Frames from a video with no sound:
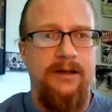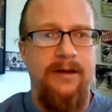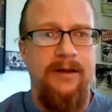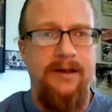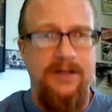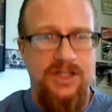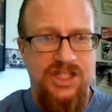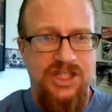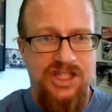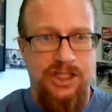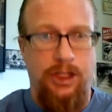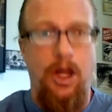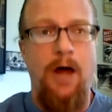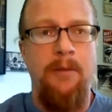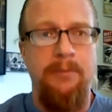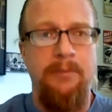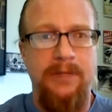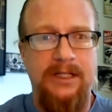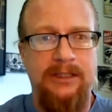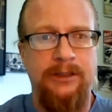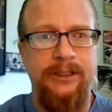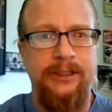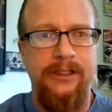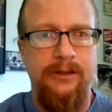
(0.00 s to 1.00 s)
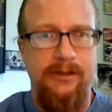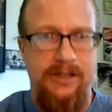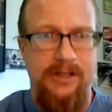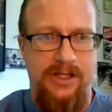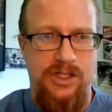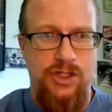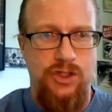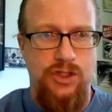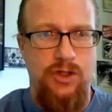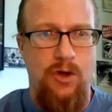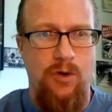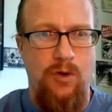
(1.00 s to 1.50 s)
like slum
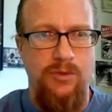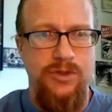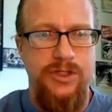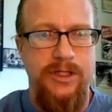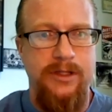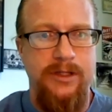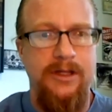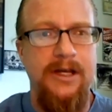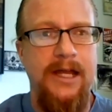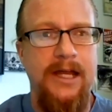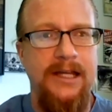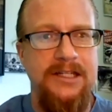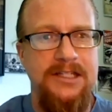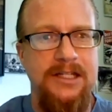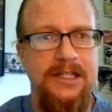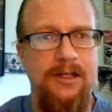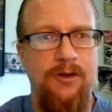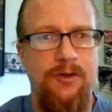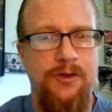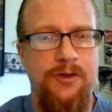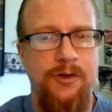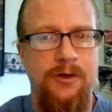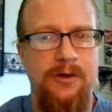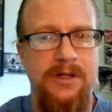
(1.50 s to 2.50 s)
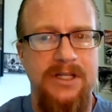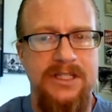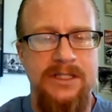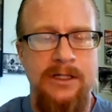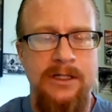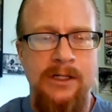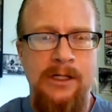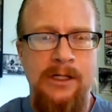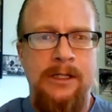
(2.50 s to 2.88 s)
clearance zones in the 1930s.